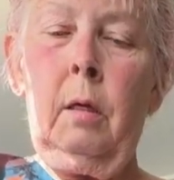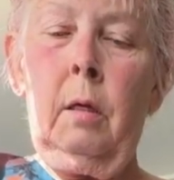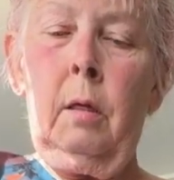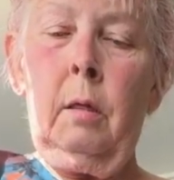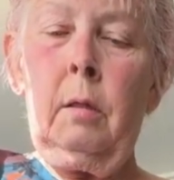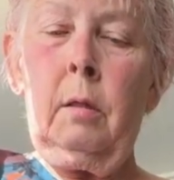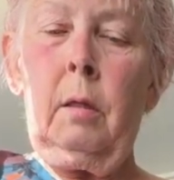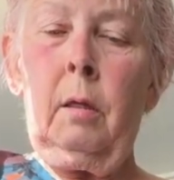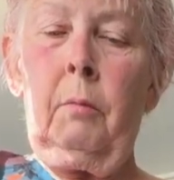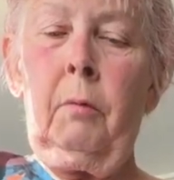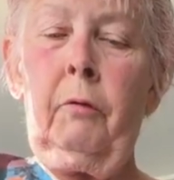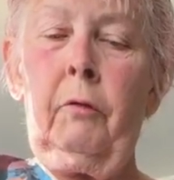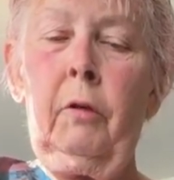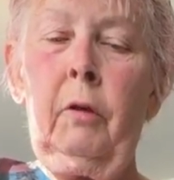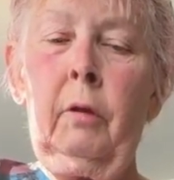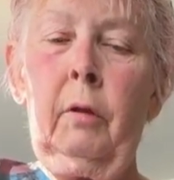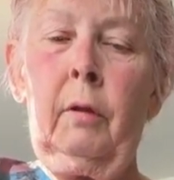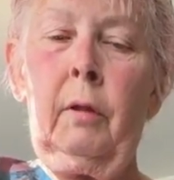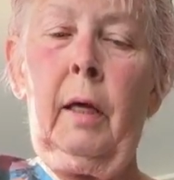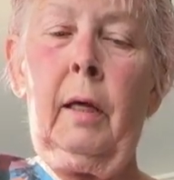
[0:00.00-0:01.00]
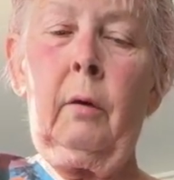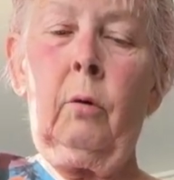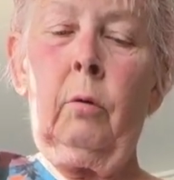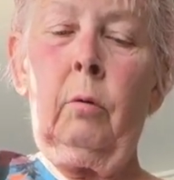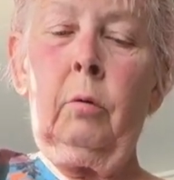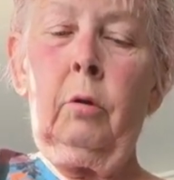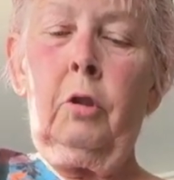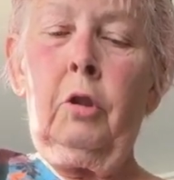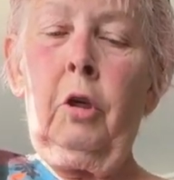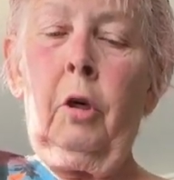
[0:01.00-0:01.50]
So I've got that
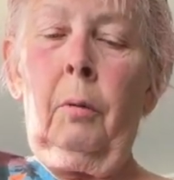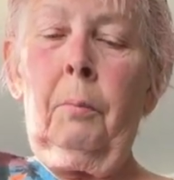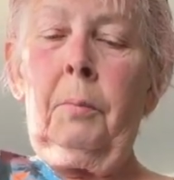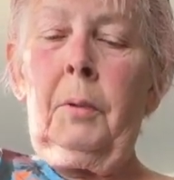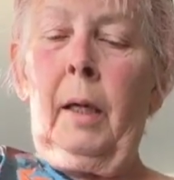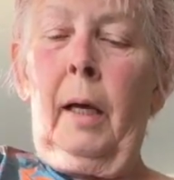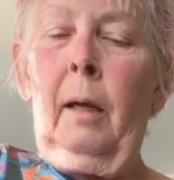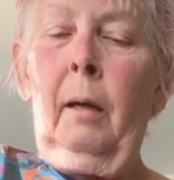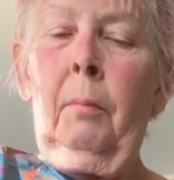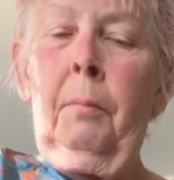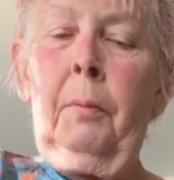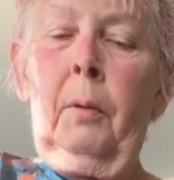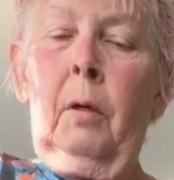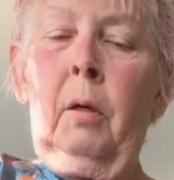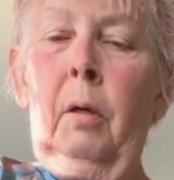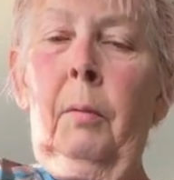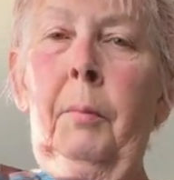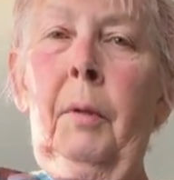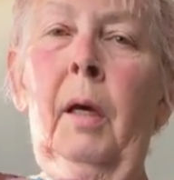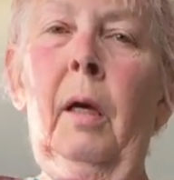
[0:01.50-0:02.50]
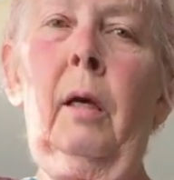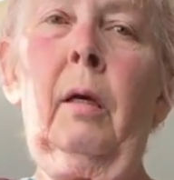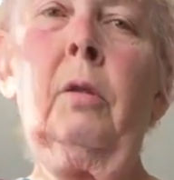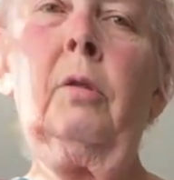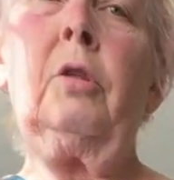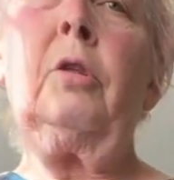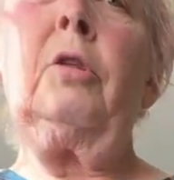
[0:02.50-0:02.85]
all chopped up. I'm going to